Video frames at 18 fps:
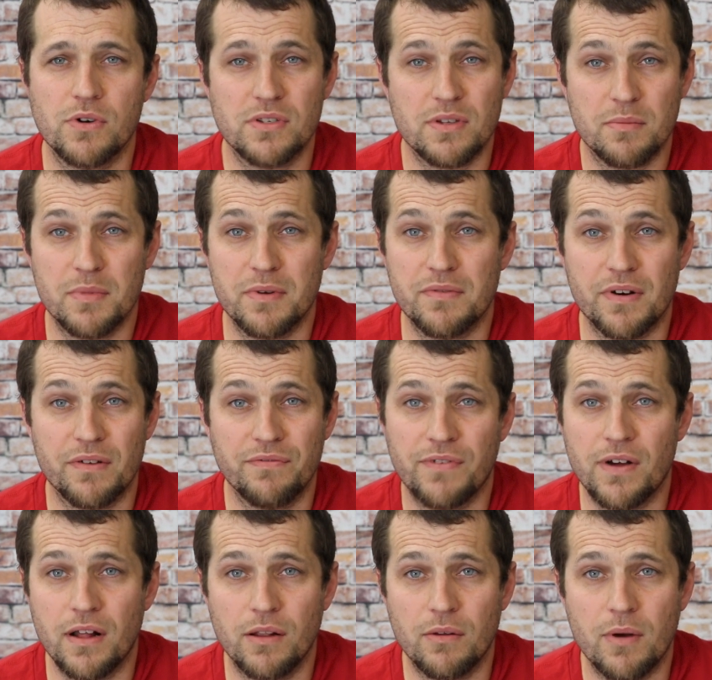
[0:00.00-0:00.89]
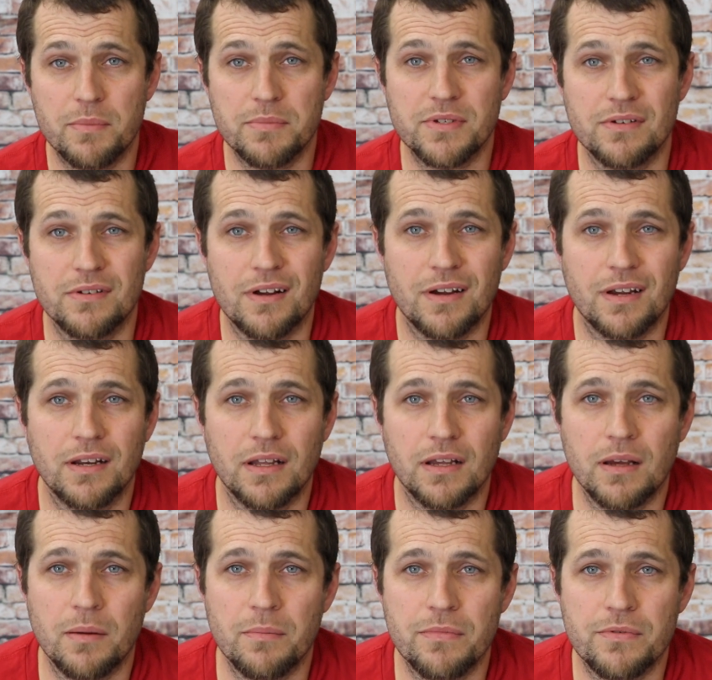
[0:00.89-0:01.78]
some of our follow ups are not going to
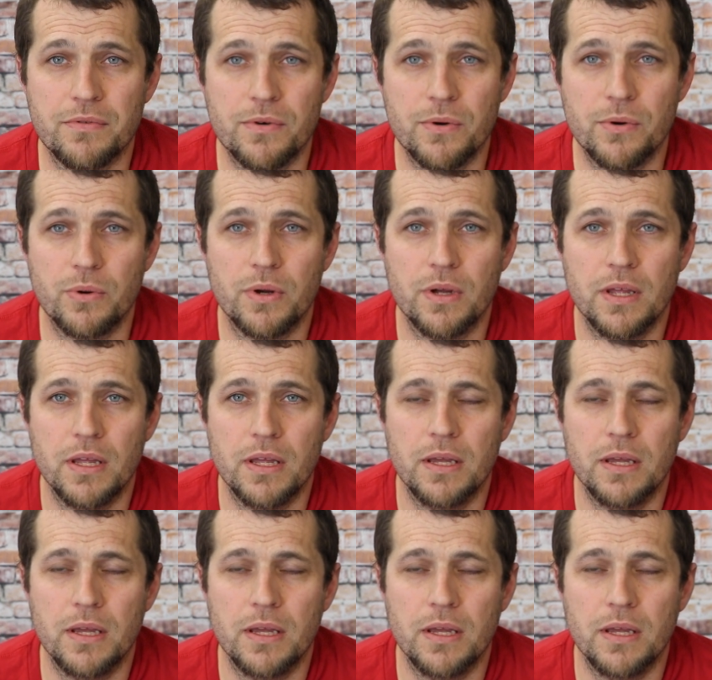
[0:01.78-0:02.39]
come through.